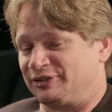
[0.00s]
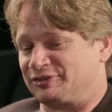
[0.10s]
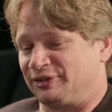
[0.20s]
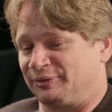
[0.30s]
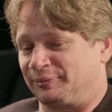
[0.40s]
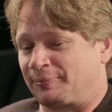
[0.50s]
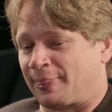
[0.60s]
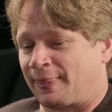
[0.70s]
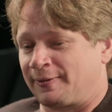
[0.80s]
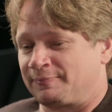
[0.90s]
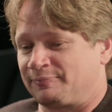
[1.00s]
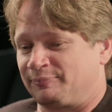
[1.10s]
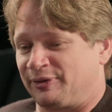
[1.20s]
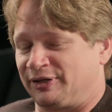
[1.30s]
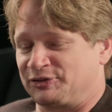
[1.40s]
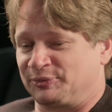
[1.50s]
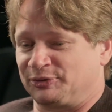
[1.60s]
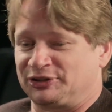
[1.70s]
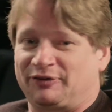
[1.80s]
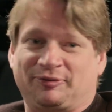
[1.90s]
And so because we
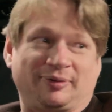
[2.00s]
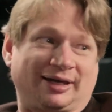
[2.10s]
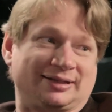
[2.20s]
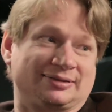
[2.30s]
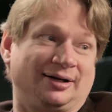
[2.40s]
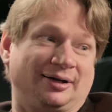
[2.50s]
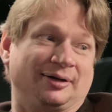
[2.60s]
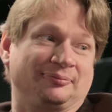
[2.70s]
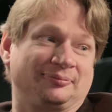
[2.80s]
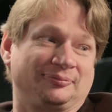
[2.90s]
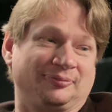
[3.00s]
were traveling back in time,